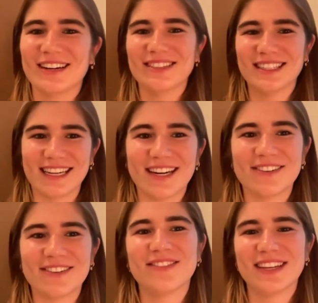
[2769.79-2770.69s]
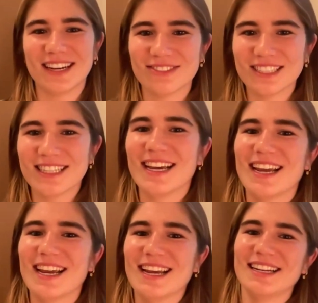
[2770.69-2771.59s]
have to take care of them like every
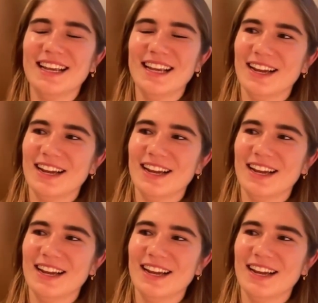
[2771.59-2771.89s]
day, and